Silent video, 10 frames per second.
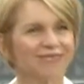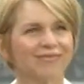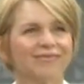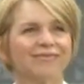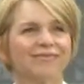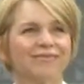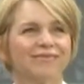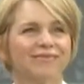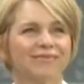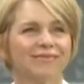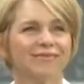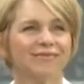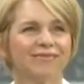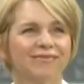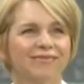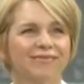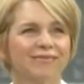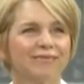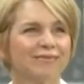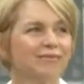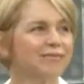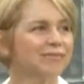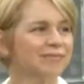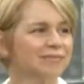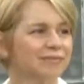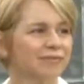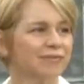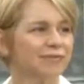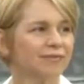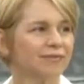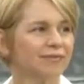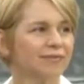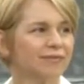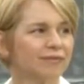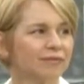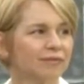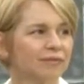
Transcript: [no speech]